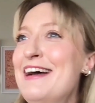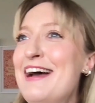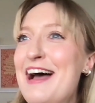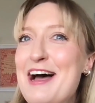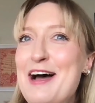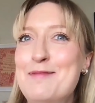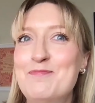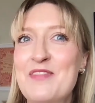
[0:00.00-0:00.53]

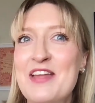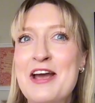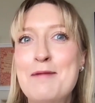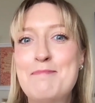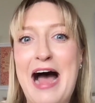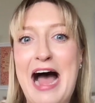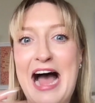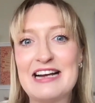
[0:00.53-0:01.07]
But
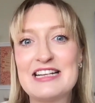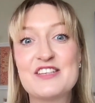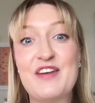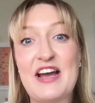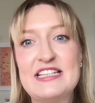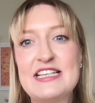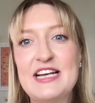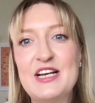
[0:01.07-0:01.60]

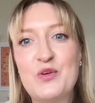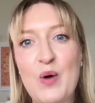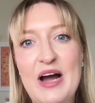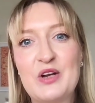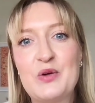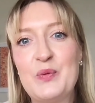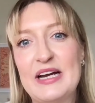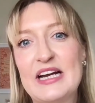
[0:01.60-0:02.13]
activating quite
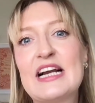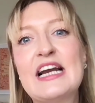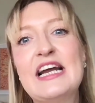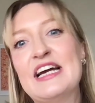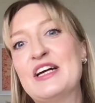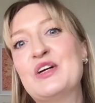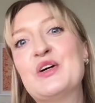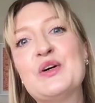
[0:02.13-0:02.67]

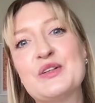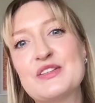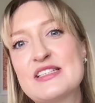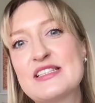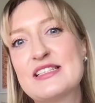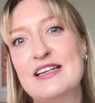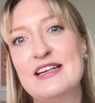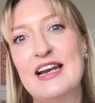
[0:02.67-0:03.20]
quickly and
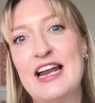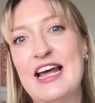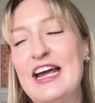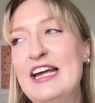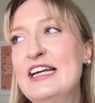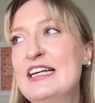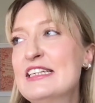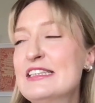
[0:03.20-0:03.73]

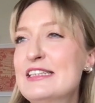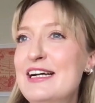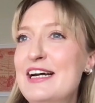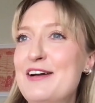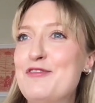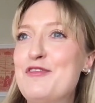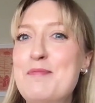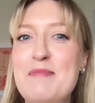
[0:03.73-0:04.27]
constantly.
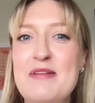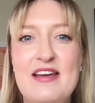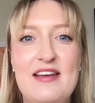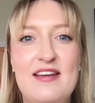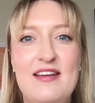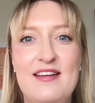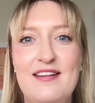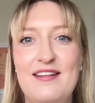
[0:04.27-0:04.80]
For
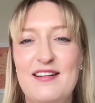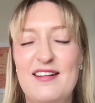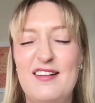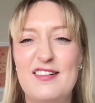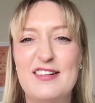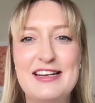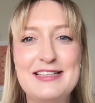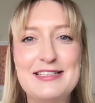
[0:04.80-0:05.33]
me,
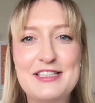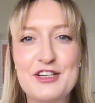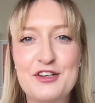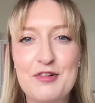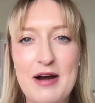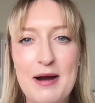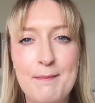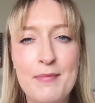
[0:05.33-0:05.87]
on
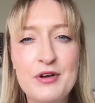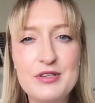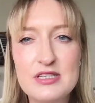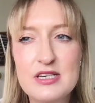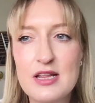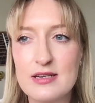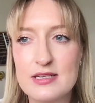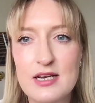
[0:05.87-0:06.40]
Instagram, most
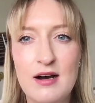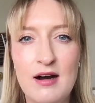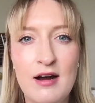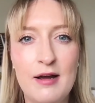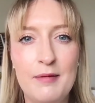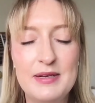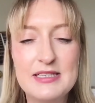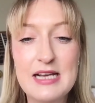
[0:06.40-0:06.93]
of the
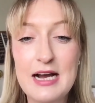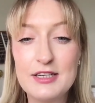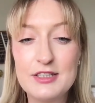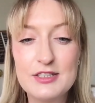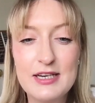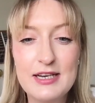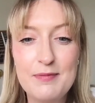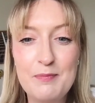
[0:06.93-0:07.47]
time, it's
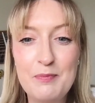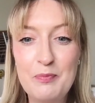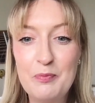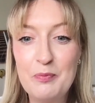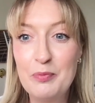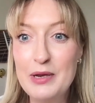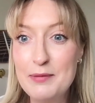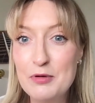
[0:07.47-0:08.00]
actually
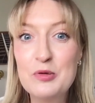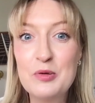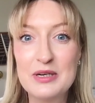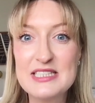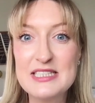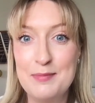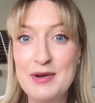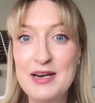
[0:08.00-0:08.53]
people quite
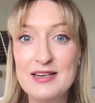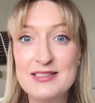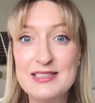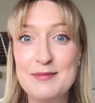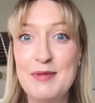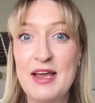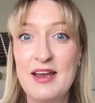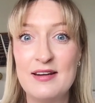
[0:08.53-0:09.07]
similar to
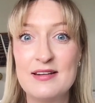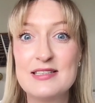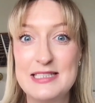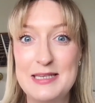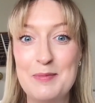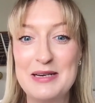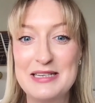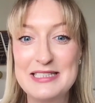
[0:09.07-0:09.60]
me in a
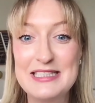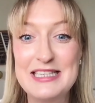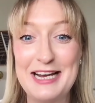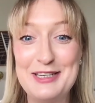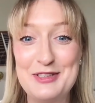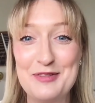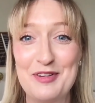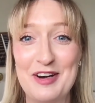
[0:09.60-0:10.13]
similar
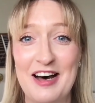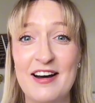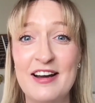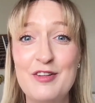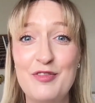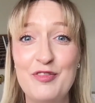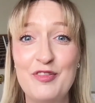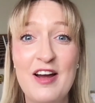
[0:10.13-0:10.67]
stage of
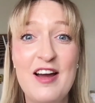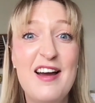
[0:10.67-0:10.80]
life.